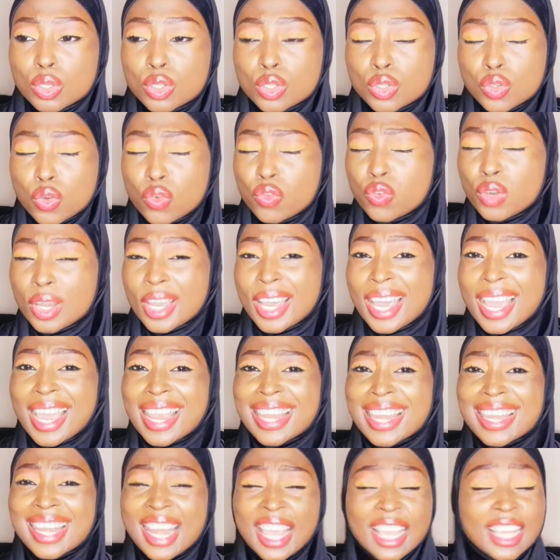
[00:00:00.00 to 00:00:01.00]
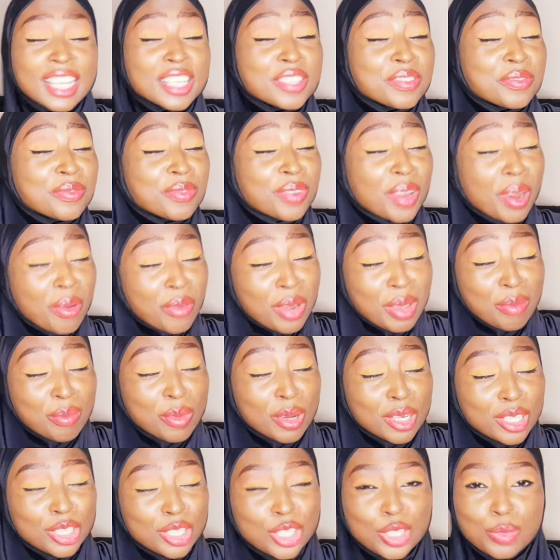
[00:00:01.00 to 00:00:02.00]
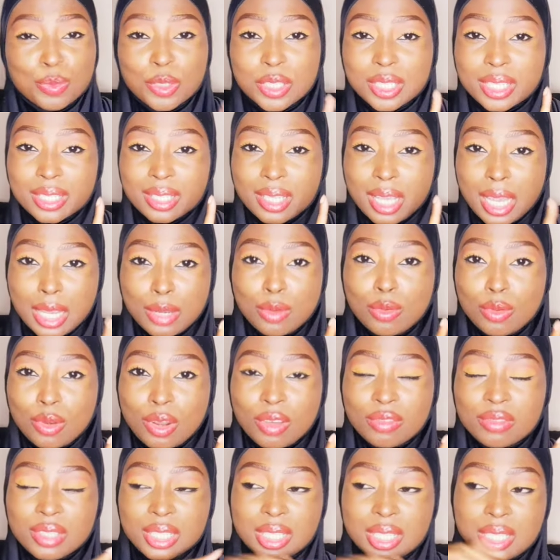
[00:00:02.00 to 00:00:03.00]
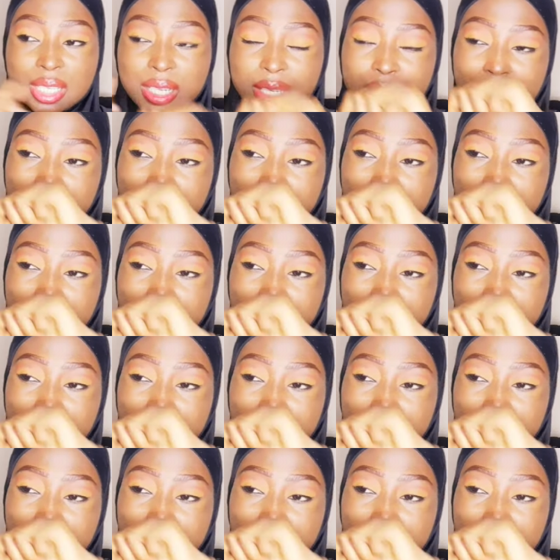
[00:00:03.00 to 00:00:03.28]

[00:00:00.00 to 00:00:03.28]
So far, I like it very much, but I don't love it yet.